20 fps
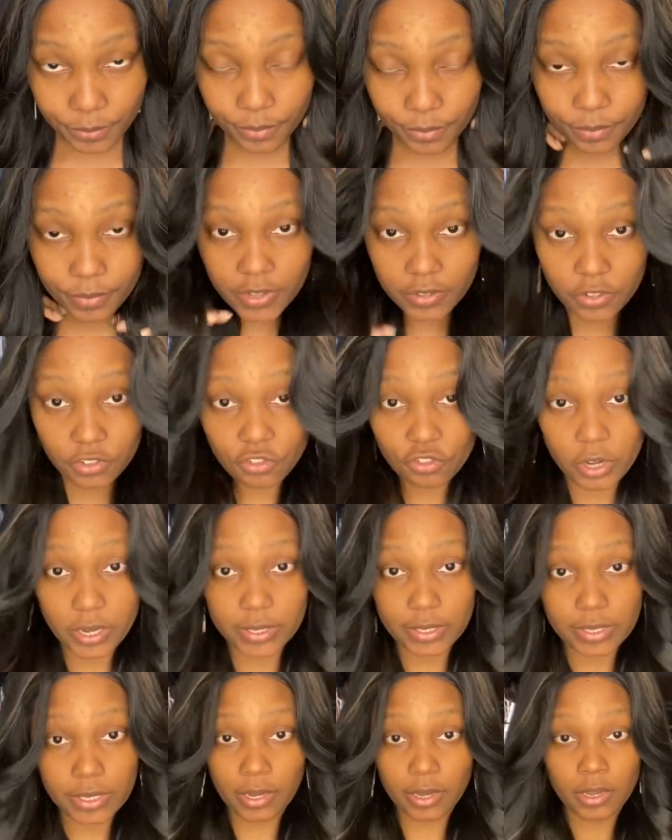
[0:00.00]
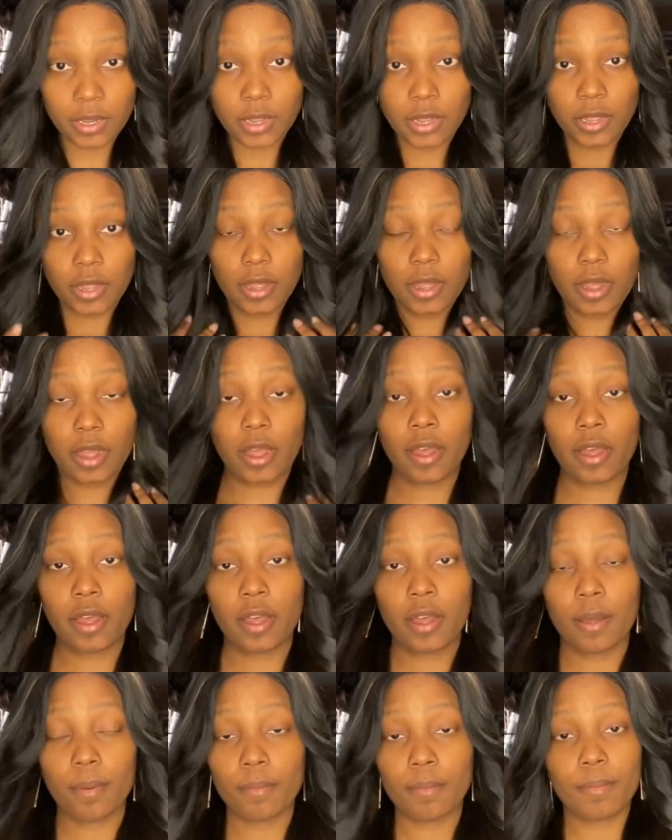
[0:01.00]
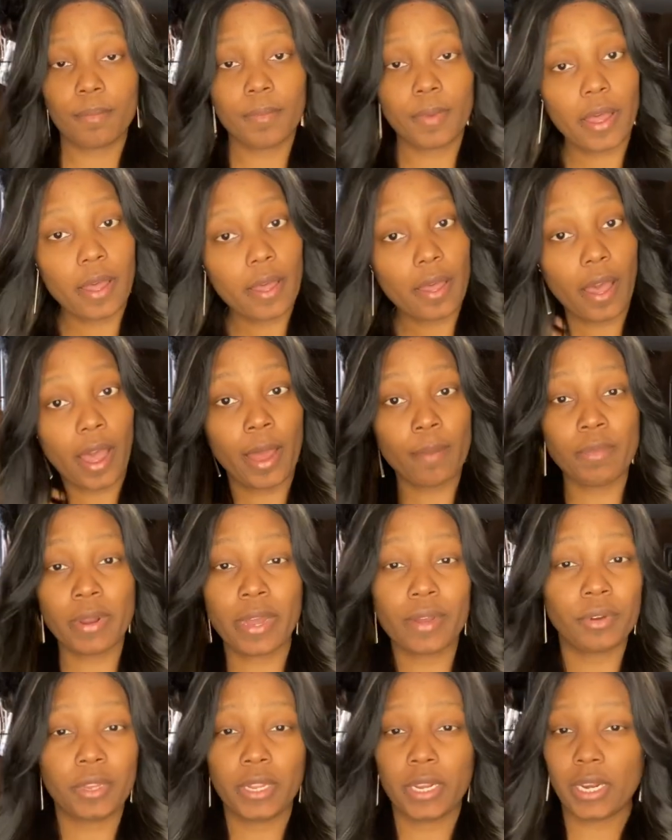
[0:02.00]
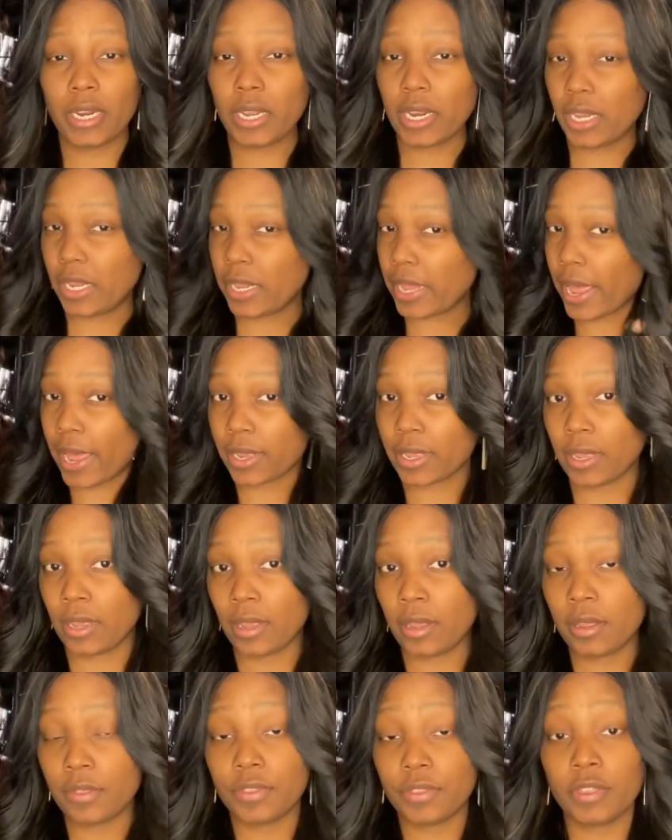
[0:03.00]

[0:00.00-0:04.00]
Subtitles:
This is Trissa. I'm not really getting any yucky.